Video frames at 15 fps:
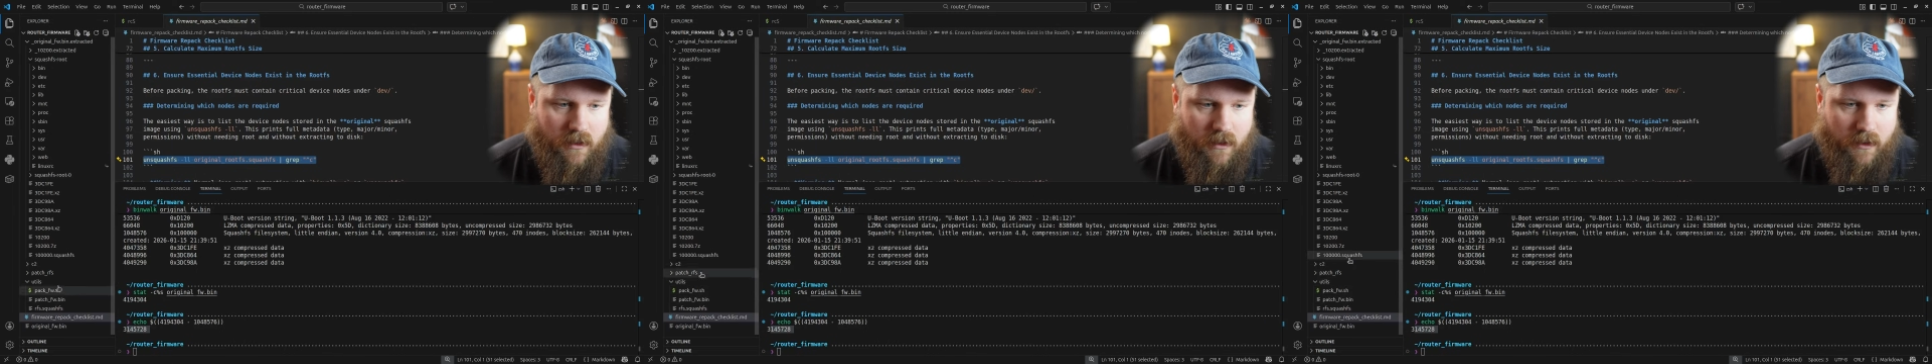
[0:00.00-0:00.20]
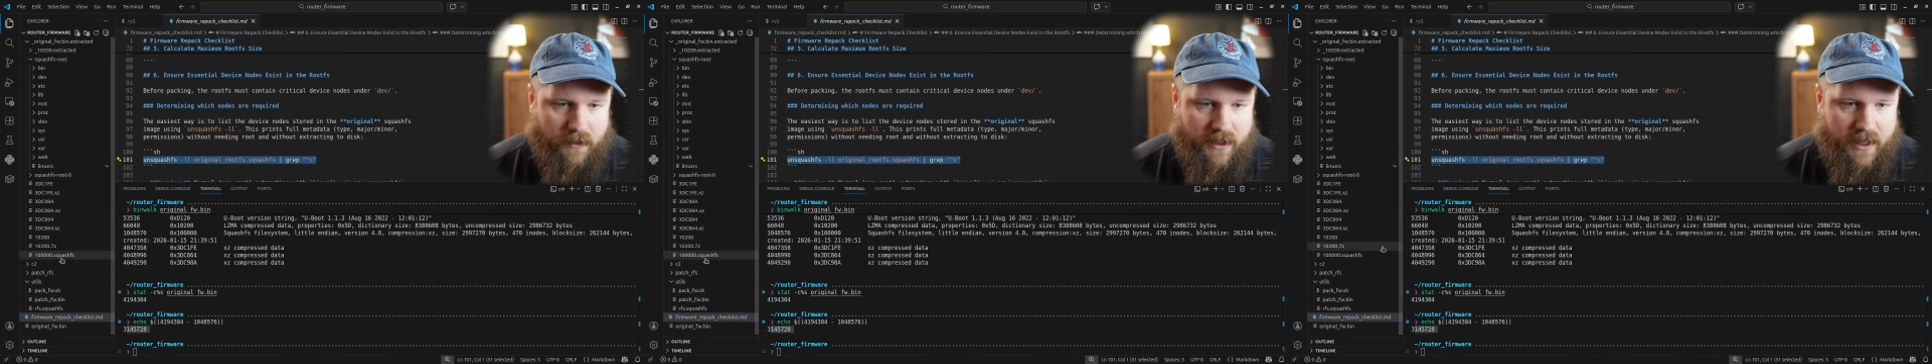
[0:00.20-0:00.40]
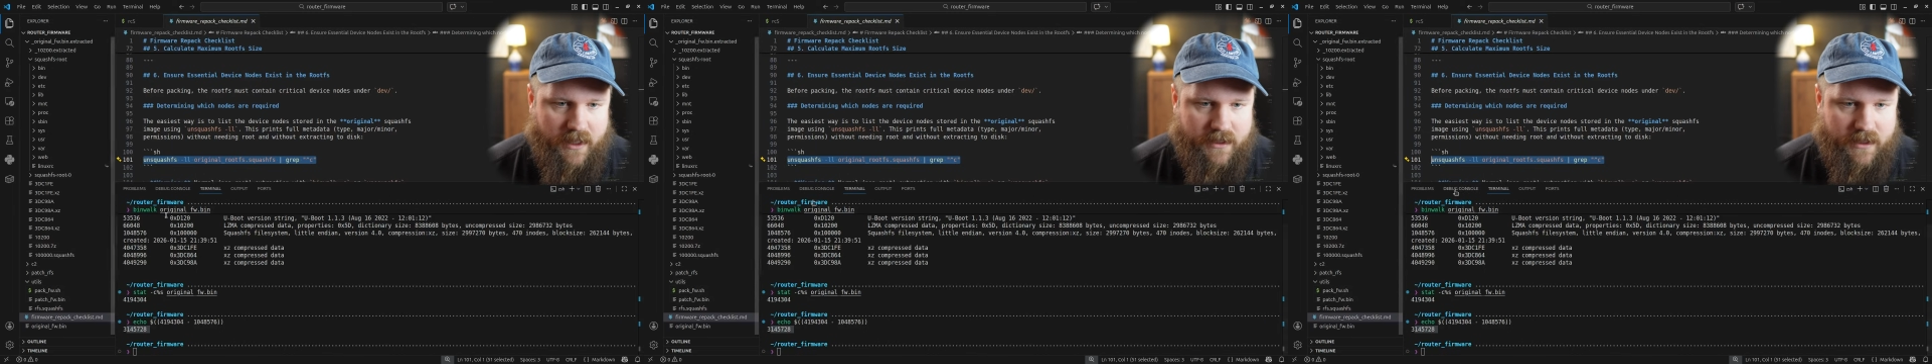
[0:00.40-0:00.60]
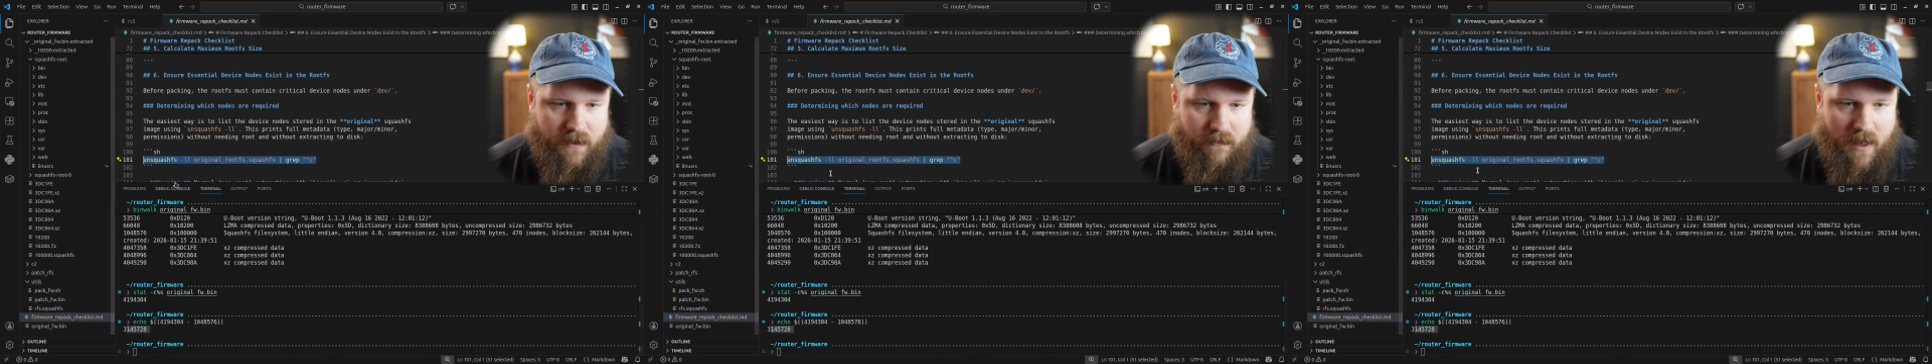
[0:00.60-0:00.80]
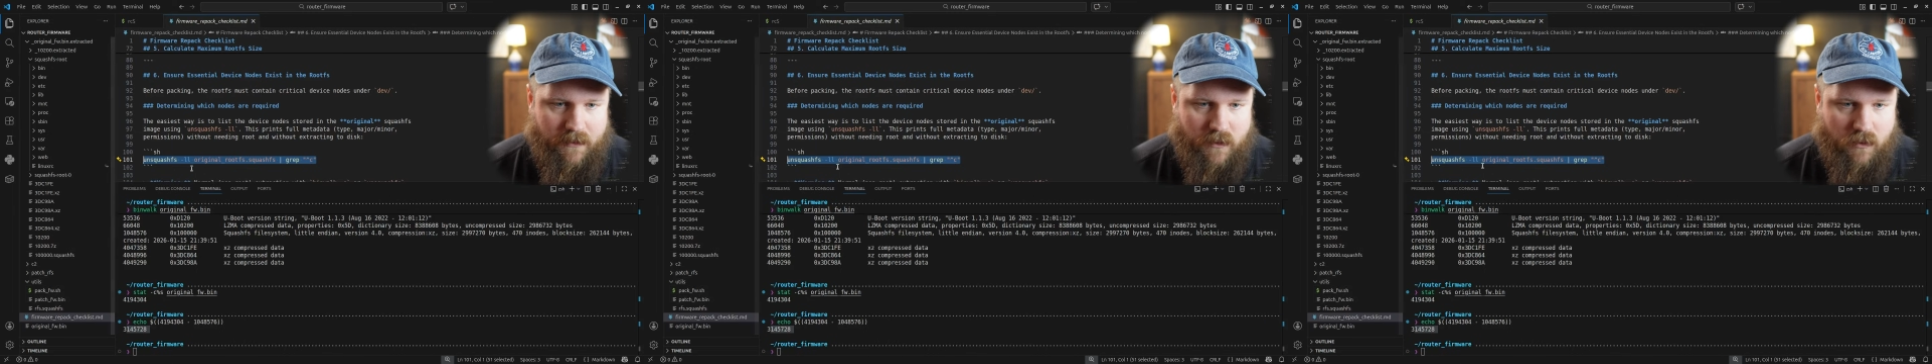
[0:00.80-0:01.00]
on this,
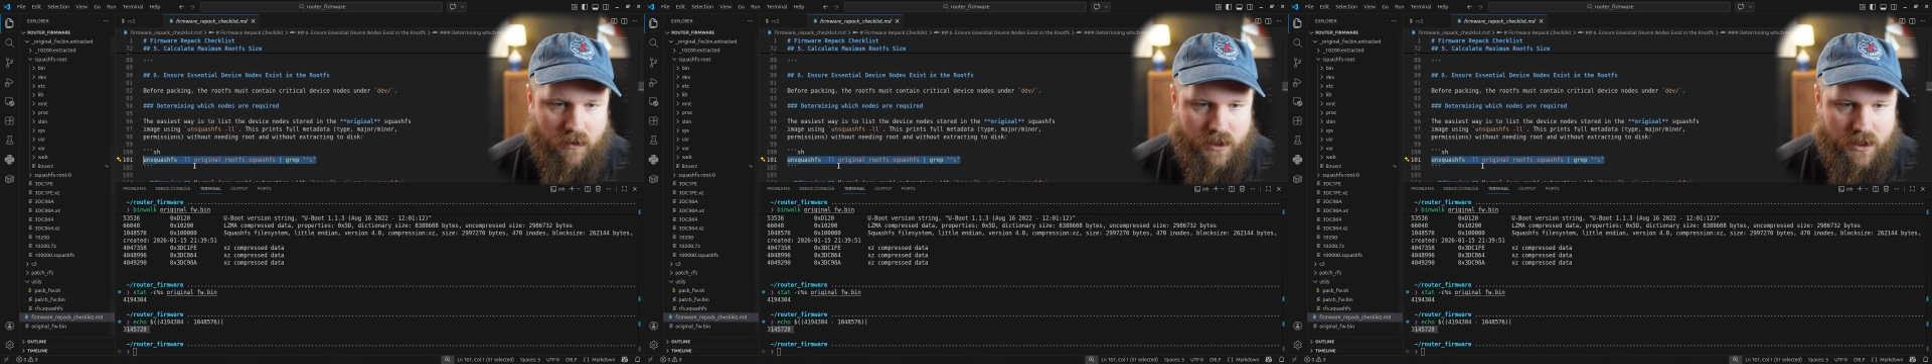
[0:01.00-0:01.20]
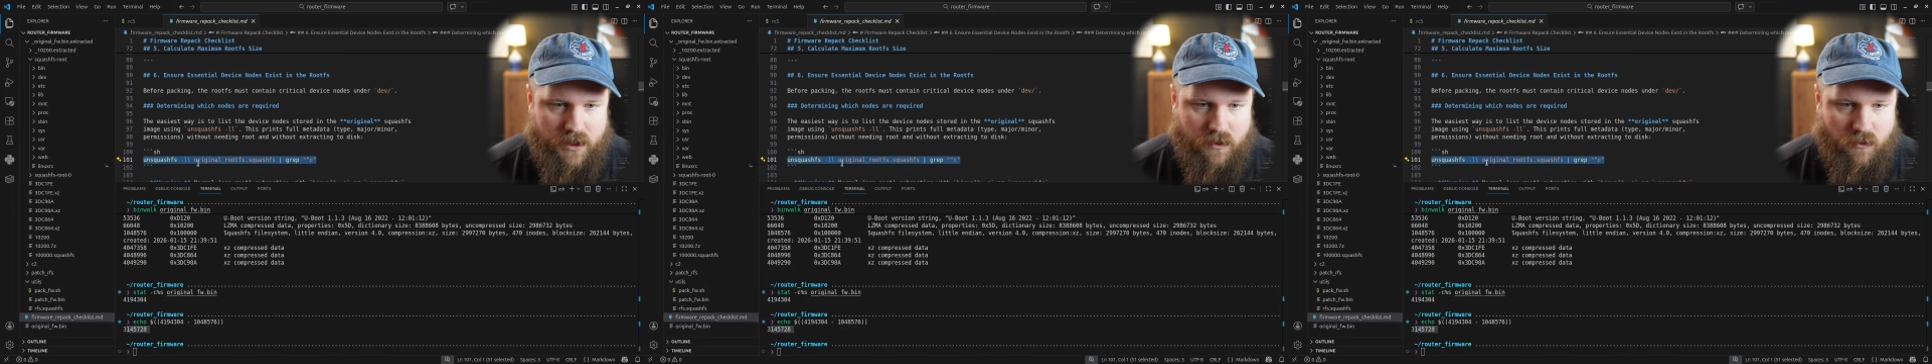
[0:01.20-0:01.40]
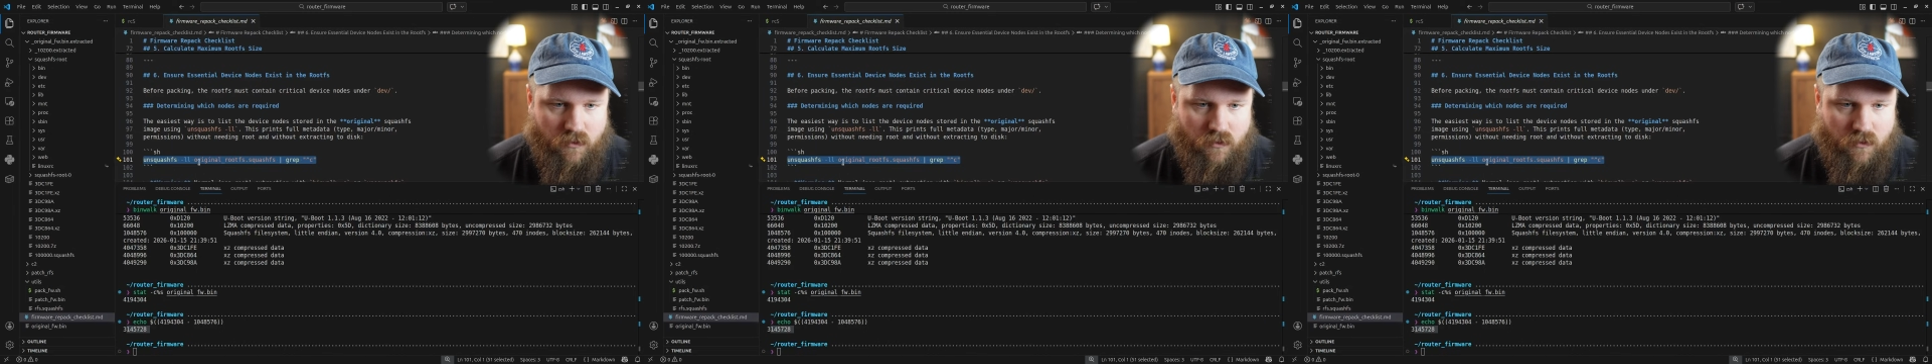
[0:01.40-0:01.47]
and maybe we'll just